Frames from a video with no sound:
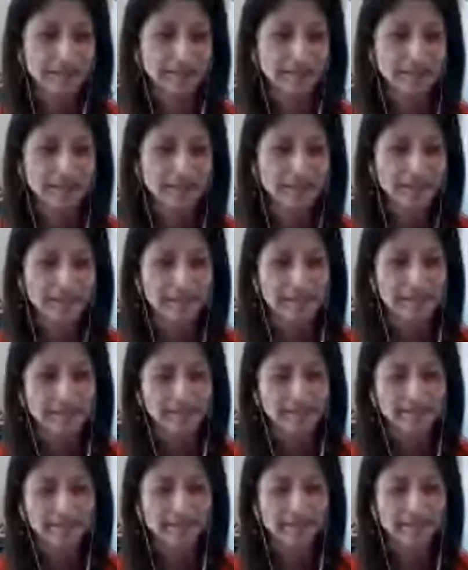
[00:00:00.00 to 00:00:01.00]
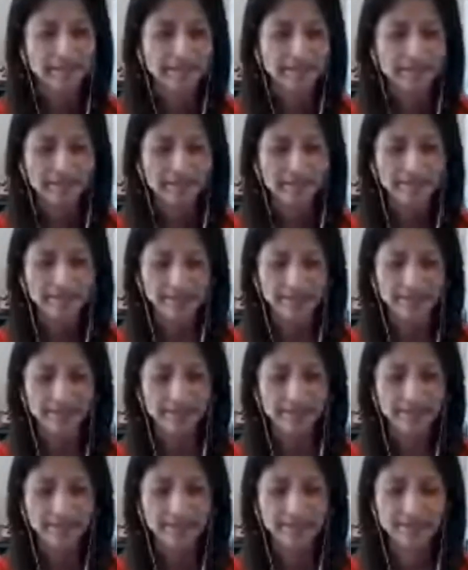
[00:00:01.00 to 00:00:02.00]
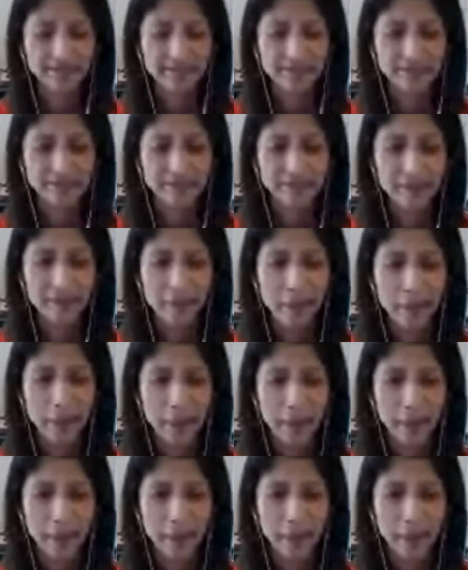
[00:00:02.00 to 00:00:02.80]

(silent)